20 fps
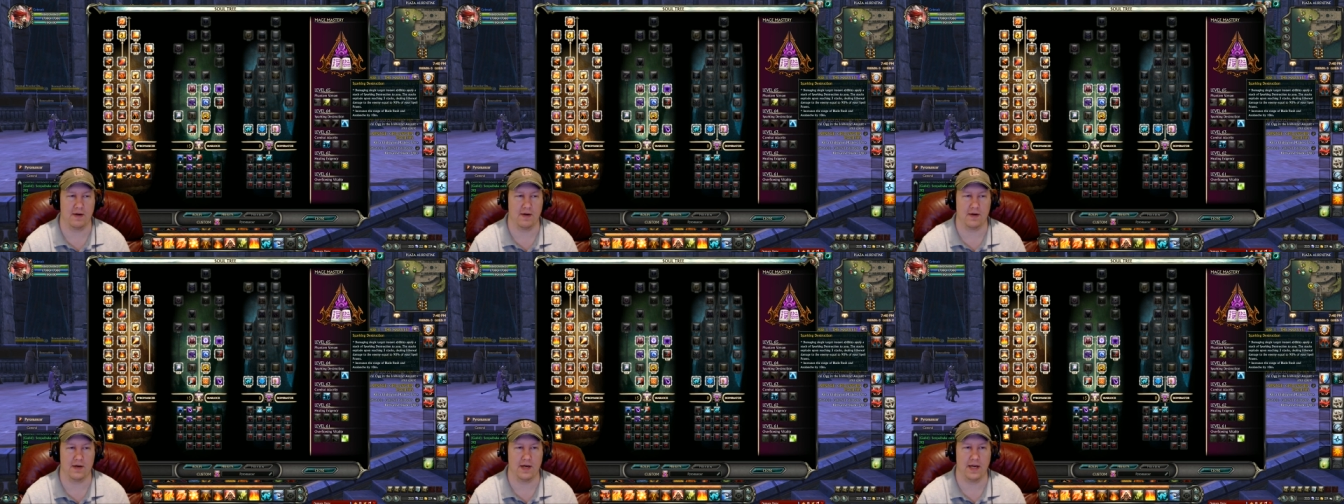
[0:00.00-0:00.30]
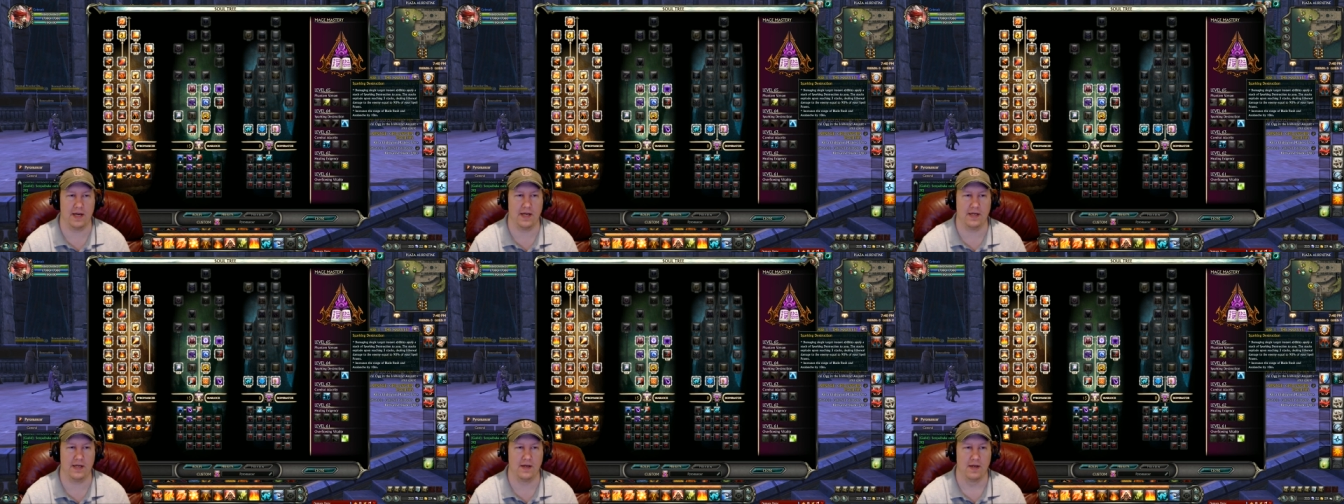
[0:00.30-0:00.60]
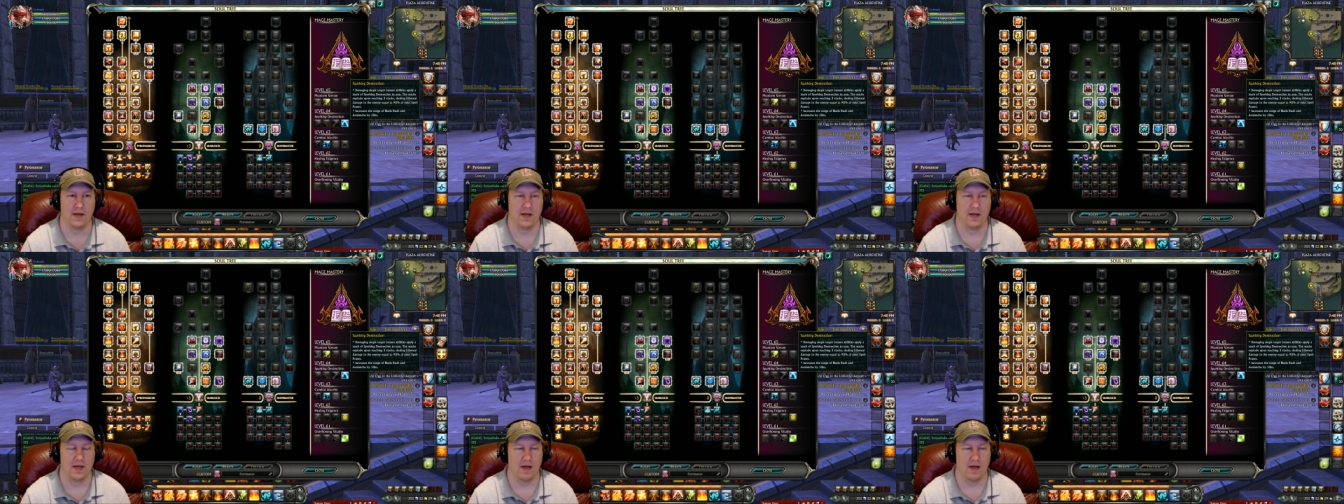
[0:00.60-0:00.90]
Alright,
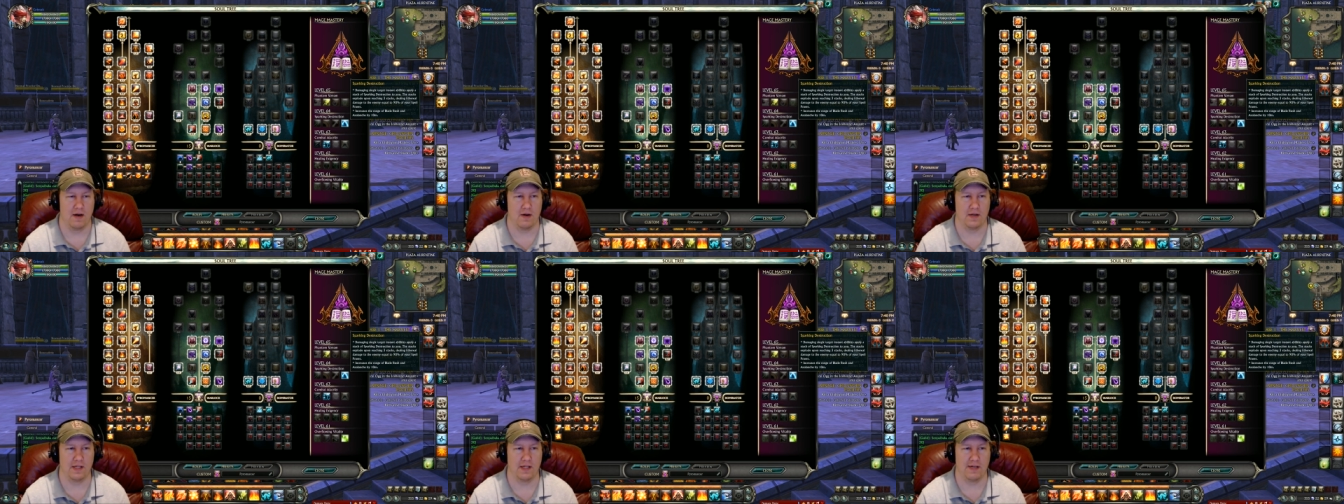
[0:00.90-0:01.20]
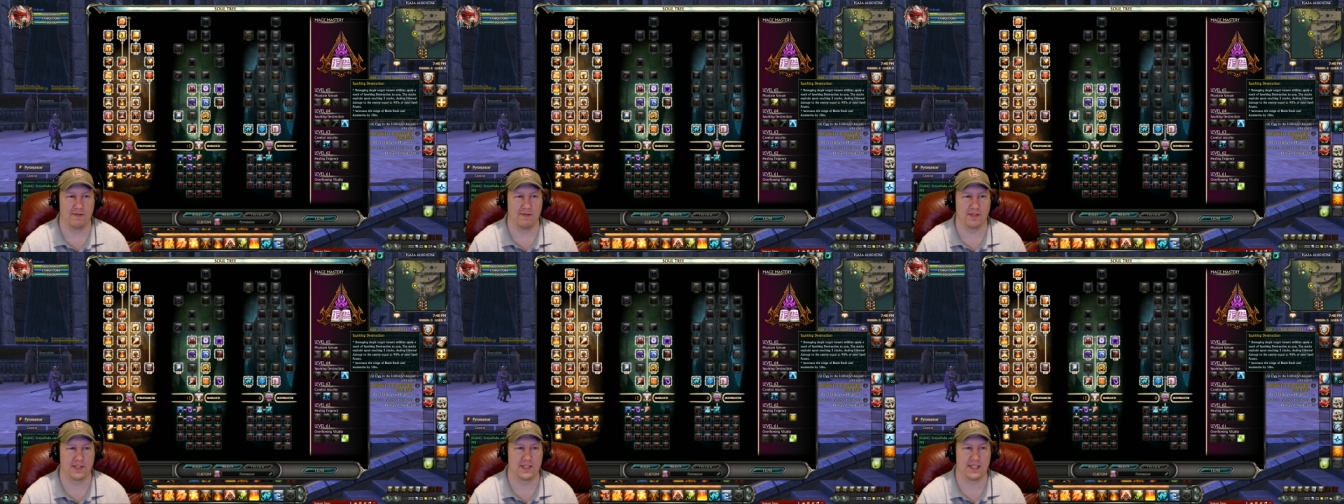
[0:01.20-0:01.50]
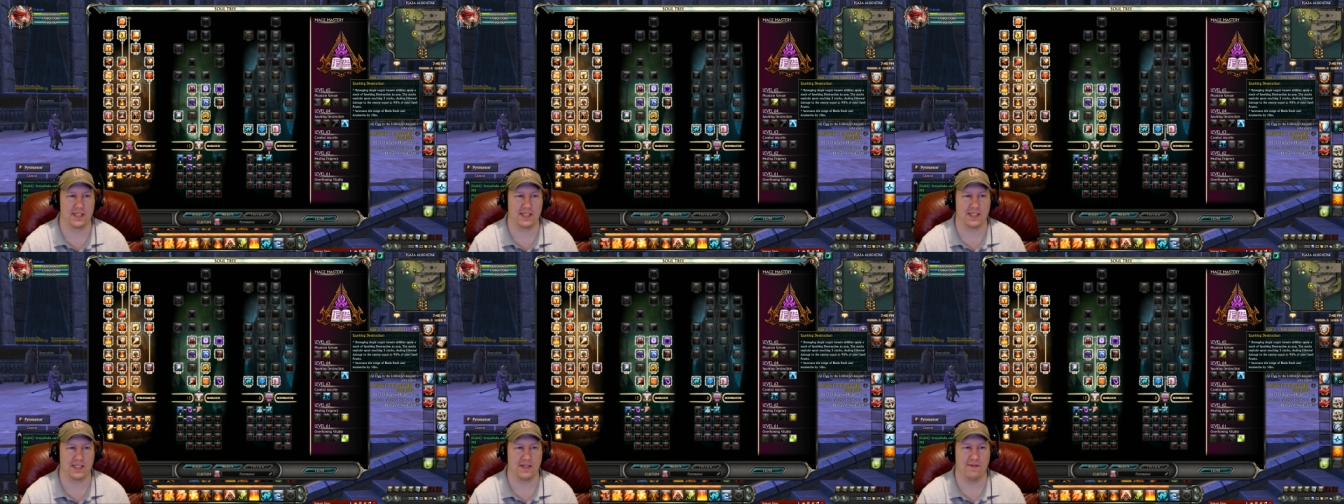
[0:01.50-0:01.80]
our level
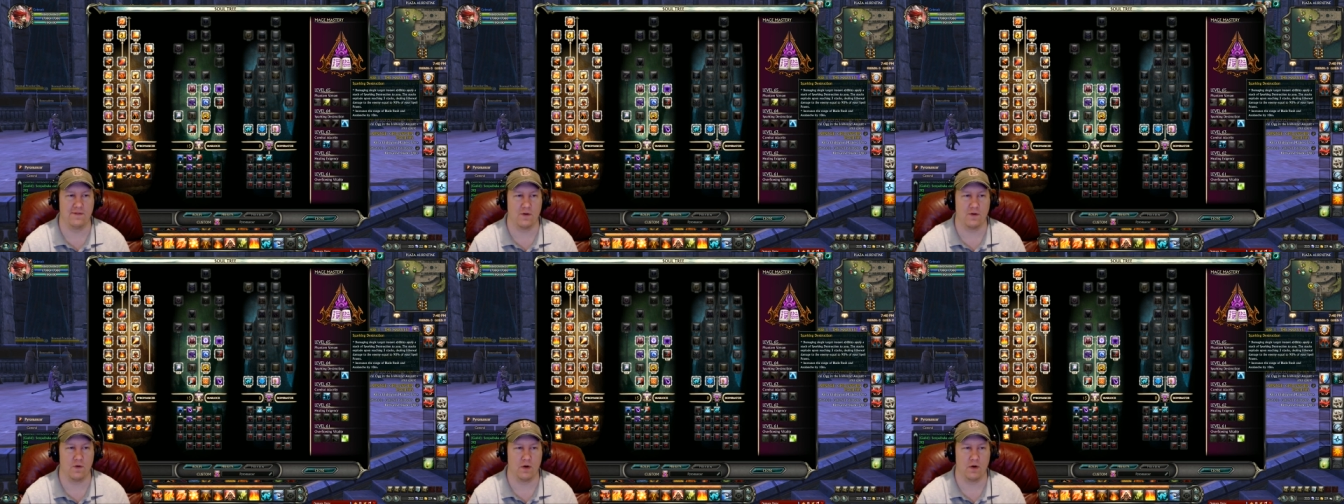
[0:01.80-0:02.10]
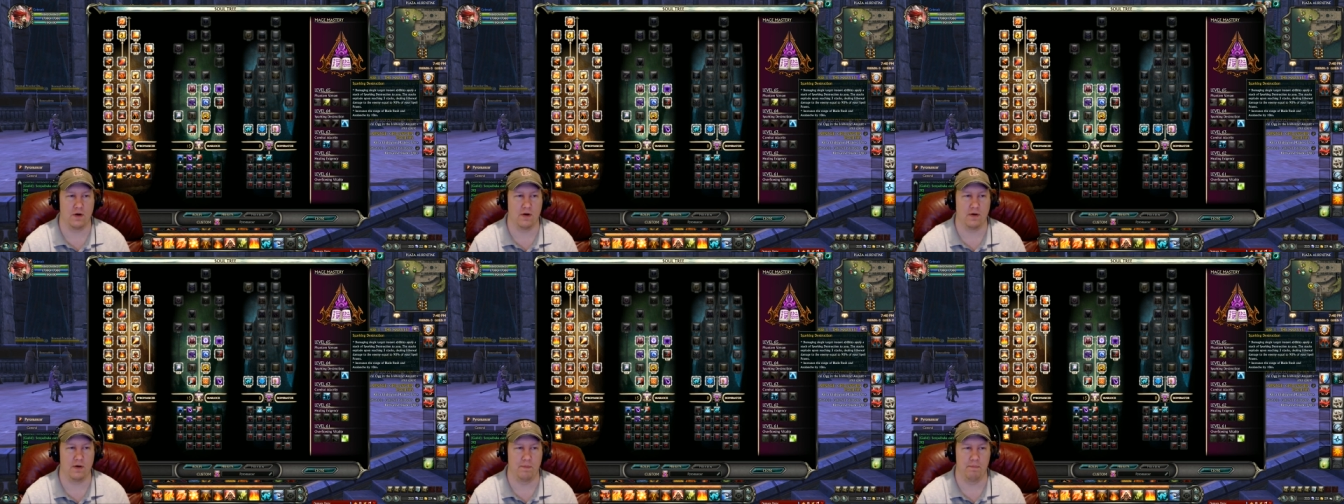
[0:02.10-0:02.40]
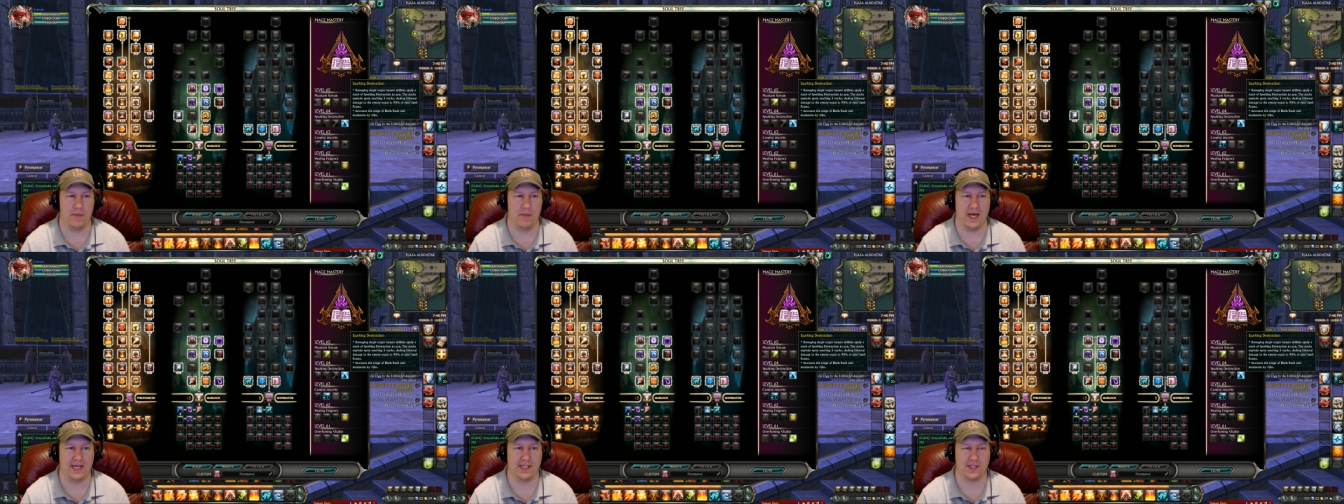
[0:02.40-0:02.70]
64
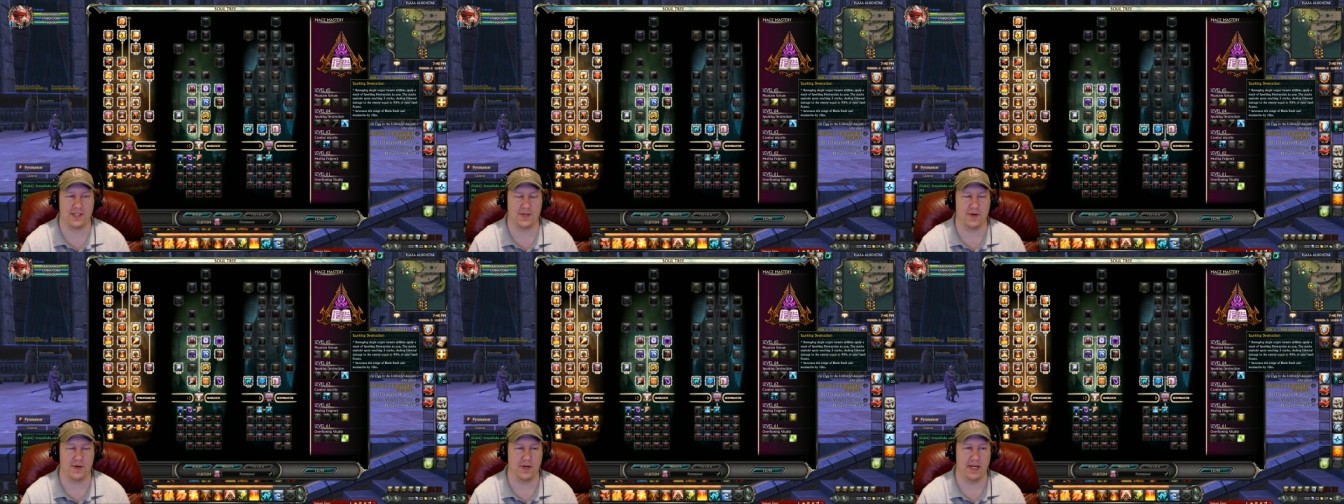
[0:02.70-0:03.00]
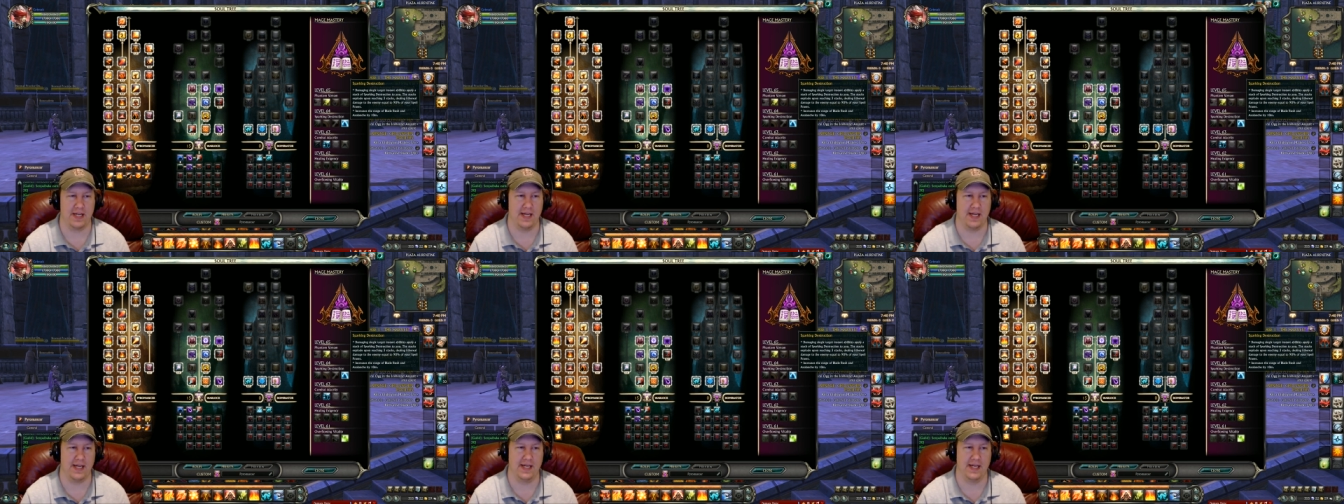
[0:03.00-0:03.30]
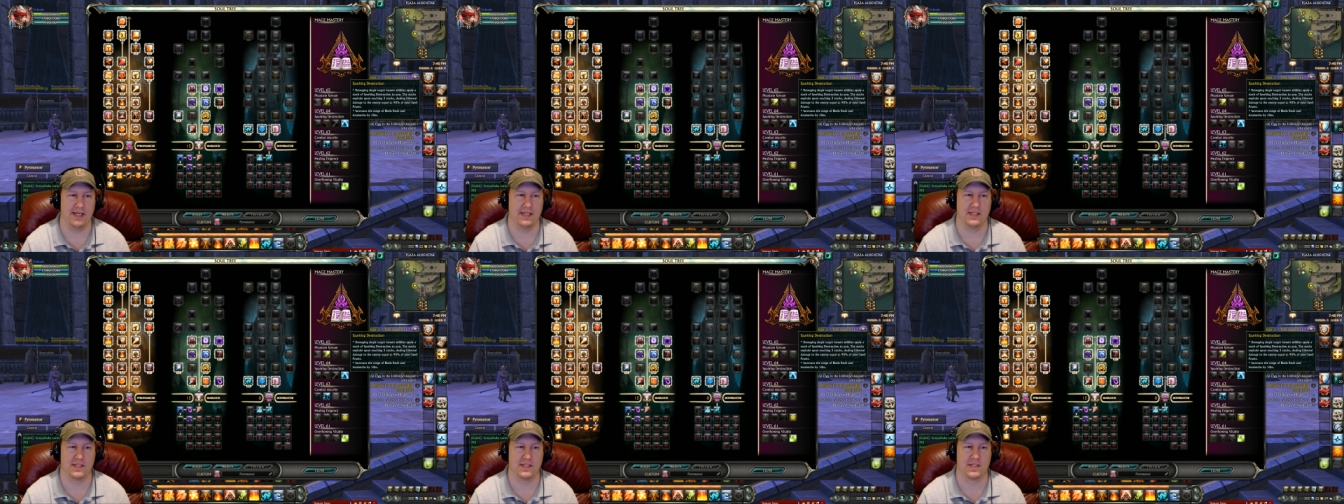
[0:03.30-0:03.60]
mastery
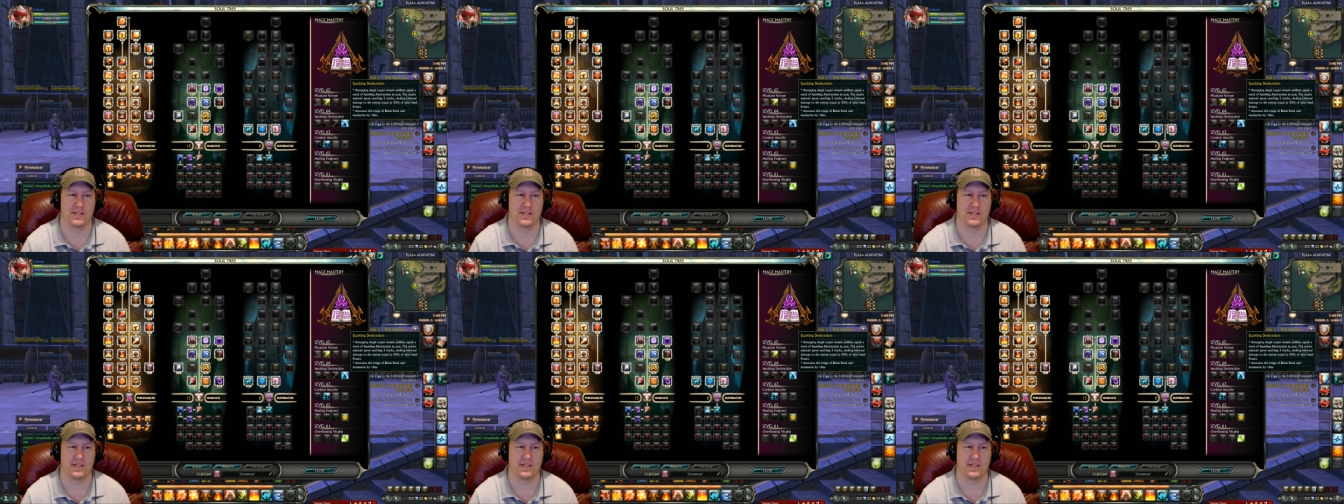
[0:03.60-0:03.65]
is